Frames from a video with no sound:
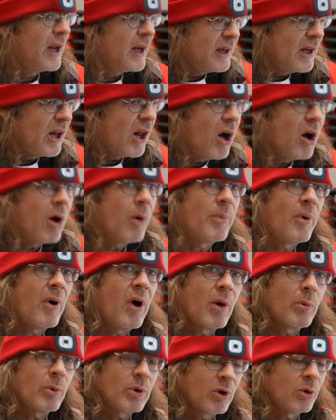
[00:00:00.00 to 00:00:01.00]
In LARP,
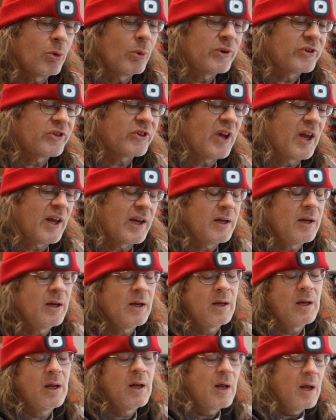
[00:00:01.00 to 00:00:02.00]
I will always say
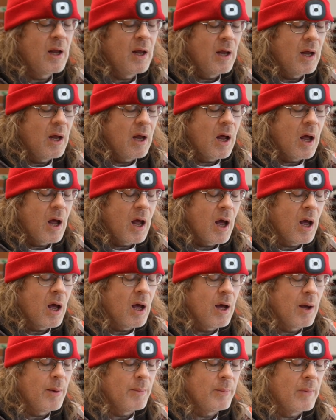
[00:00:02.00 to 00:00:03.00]

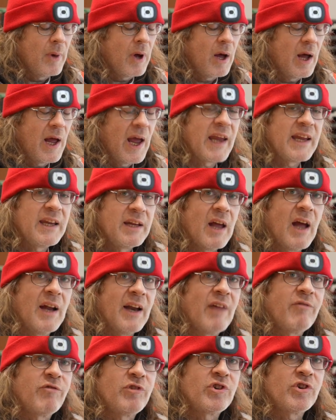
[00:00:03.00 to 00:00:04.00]
um, a, an
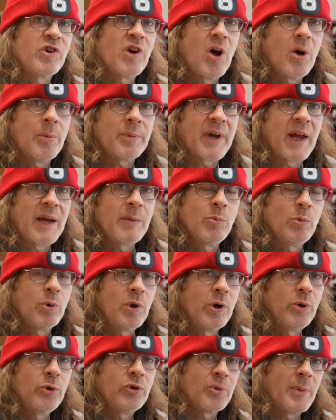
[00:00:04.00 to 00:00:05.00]
average LARP game will
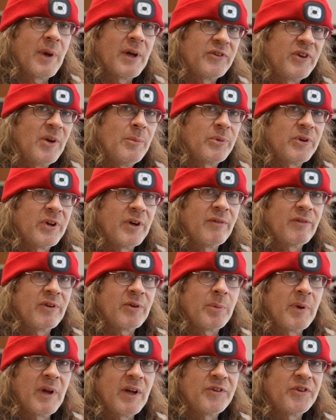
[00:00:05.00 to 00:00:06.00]
lose about 10% of
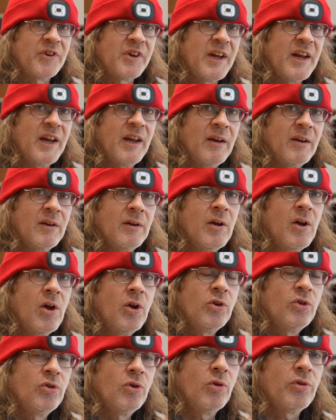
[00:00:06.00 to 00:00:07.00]
its players a year.
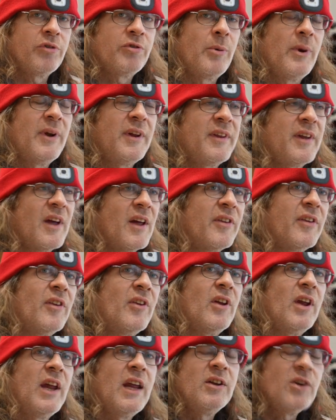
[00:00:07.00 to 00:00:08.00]
Not through anything
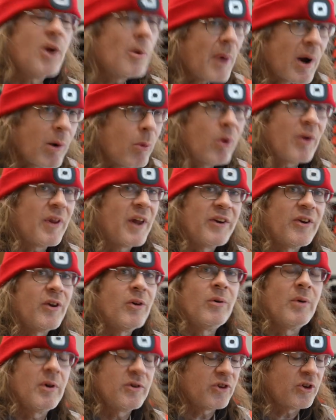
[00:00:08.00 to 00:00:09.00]
other than, no matter what they
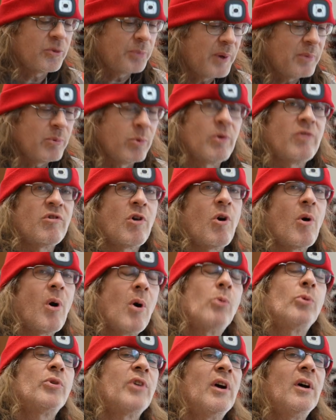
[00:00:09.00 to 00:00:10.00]
do, just people grow
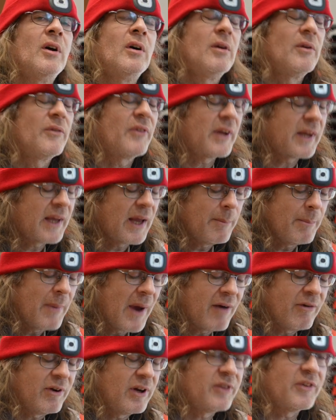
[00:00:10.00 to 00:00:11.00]
older, they get
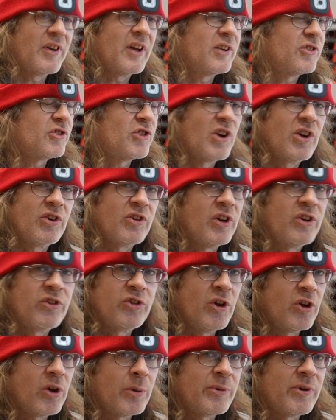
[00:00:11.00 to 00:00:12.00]
married, they ch- the
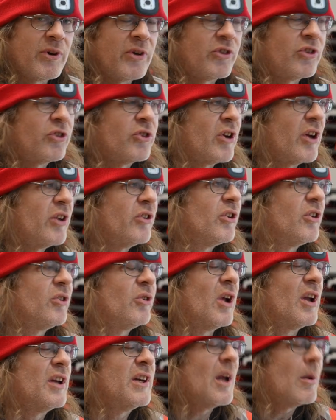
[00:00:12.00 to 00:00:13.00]
circumstances change in
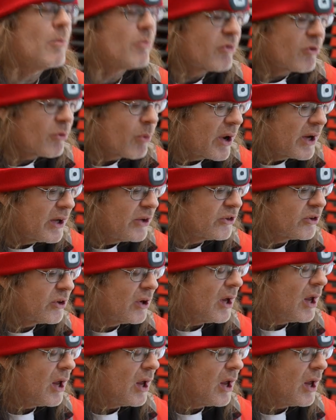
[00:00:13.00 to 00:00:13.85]
a number of ways